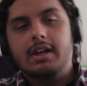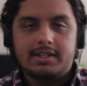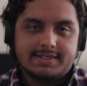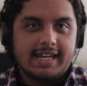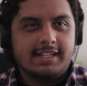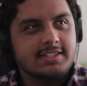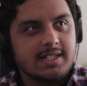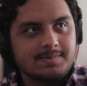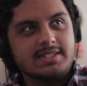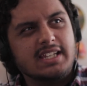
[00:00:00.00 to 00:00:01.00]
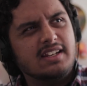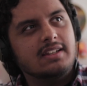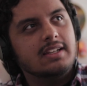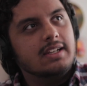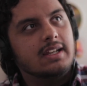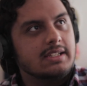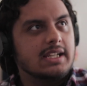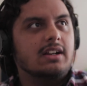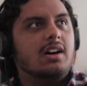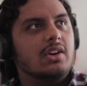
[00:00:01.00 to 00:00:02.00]
A scientist comes in, is
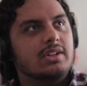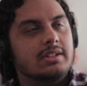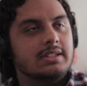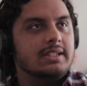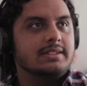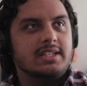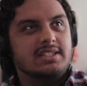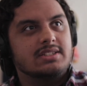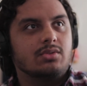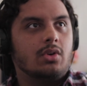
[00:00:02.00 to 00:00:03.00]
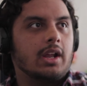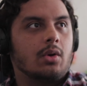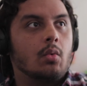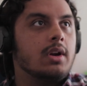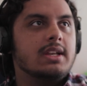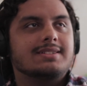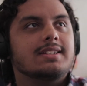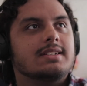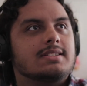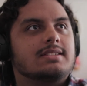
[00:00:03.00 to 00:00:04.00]
like, oh, is this, like, what is
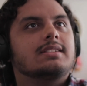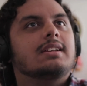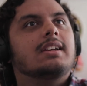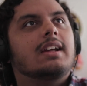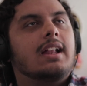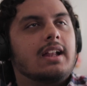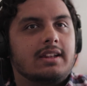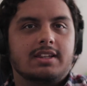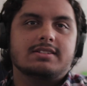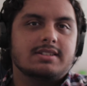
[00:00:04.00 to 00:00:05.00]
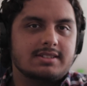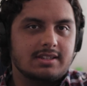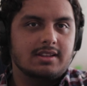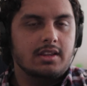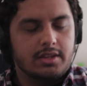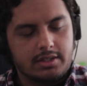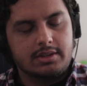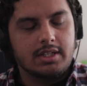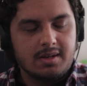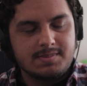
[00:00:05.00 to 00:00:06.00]
this? Does this, the
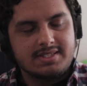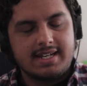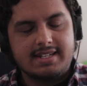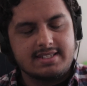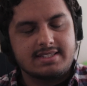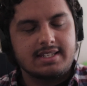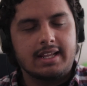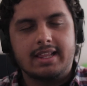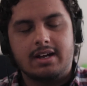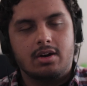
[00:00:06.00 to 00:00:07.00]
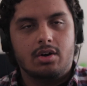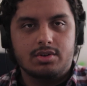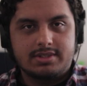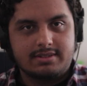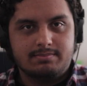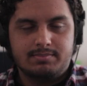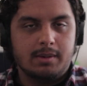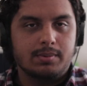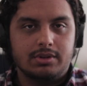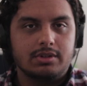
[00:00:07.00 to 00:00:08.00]
dumb scientist thing that
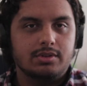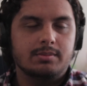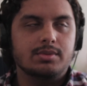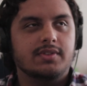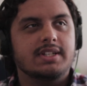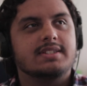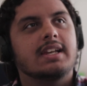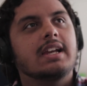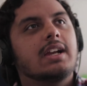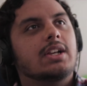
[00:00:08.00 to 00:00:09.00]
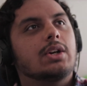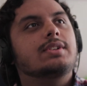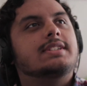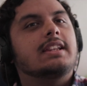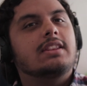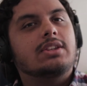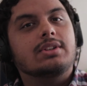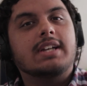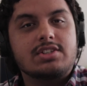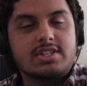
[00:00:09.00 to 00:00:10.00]
people do in movies, goes in to
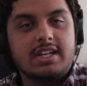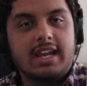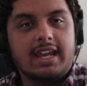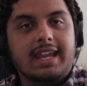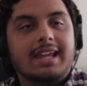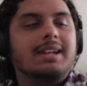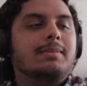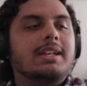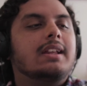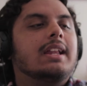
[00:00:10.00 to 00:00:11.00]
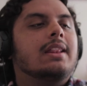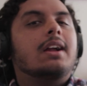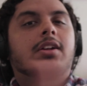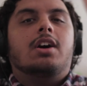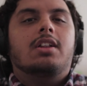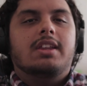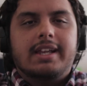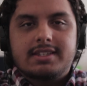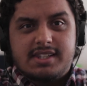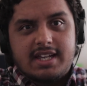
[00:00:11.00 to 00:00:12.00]
touch it, and immediately that gauntlet
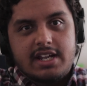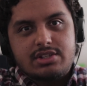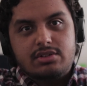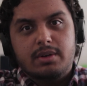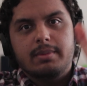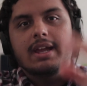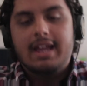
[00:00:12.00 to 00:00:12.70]
gets attached to him,